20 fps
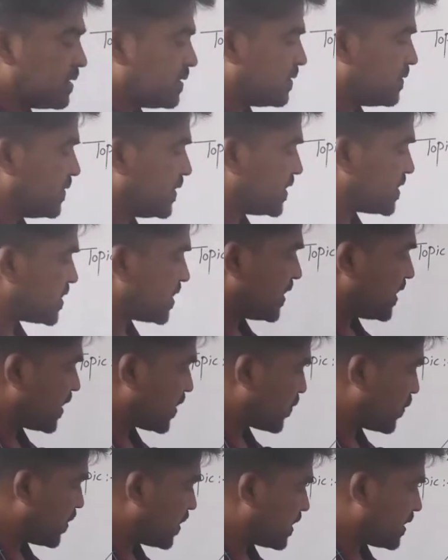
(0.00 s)
This
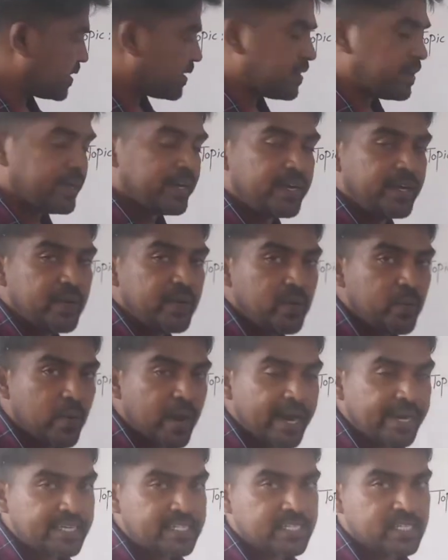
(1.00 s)
equator
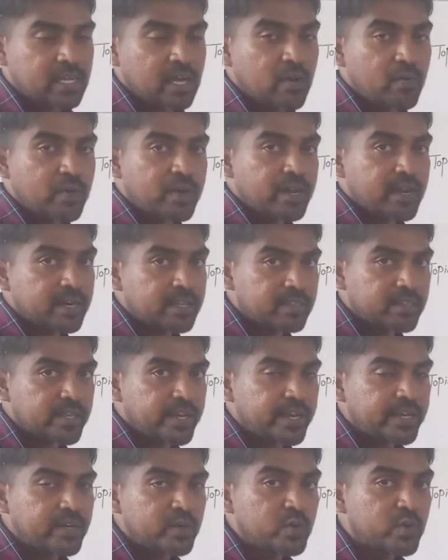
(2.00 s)
divides our earth
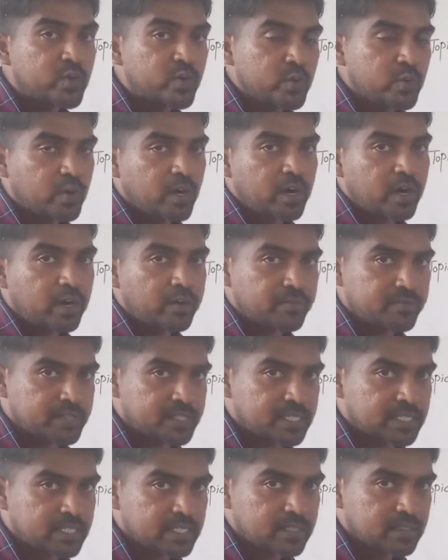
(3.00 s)
into two
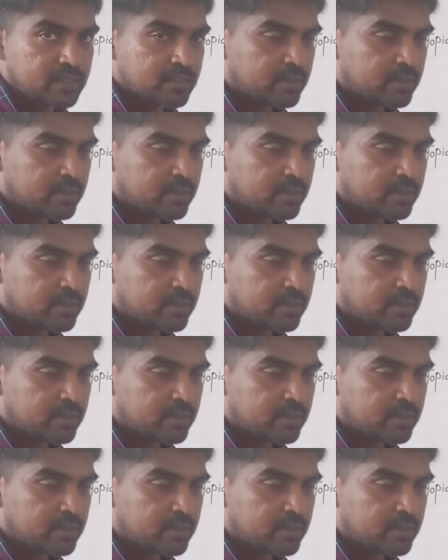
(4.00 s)
halves.